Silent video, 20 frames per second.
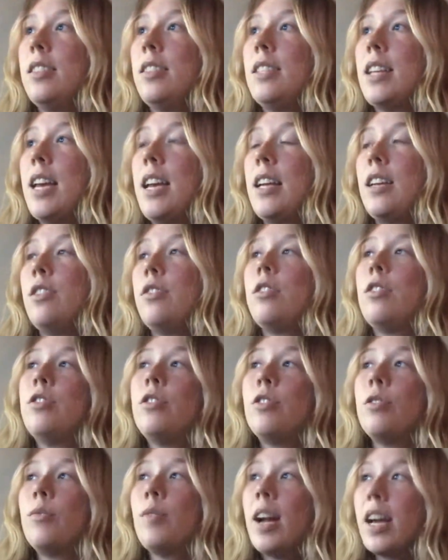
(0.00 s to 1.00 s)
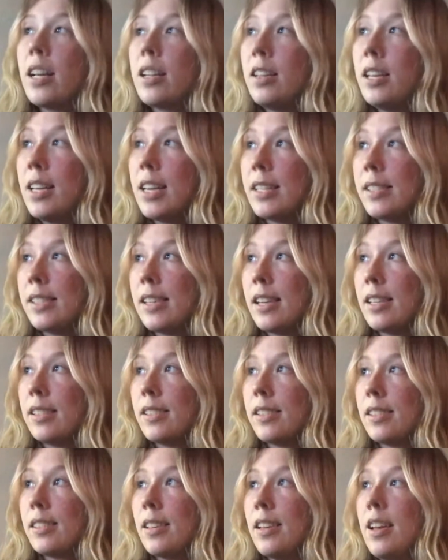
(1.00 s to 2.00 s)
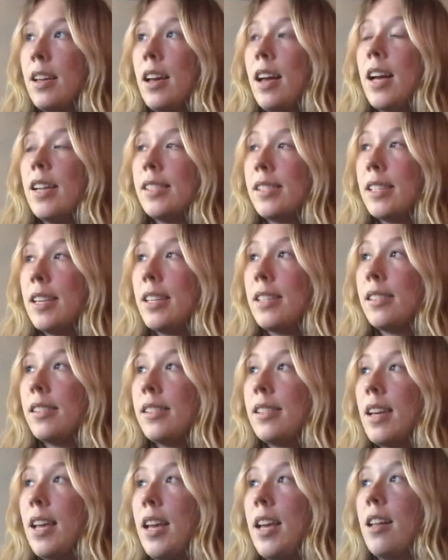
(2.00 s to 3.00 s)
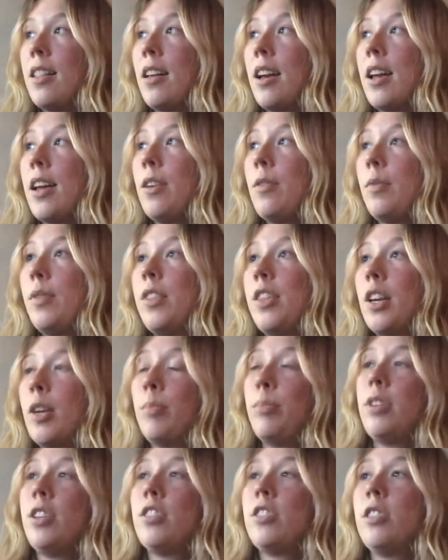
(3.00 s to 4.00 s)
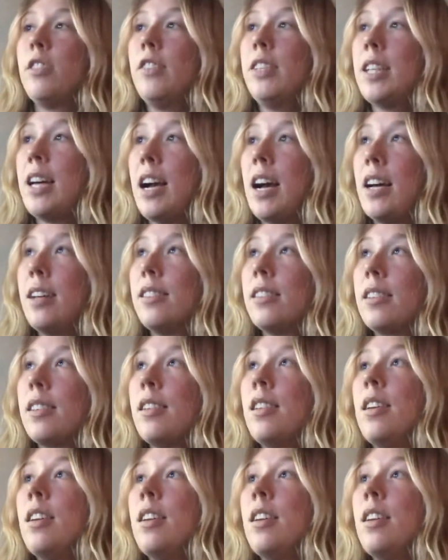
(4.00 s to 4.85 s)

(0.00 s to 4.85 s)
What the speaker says: taken to directly assist a client with the completion of a task.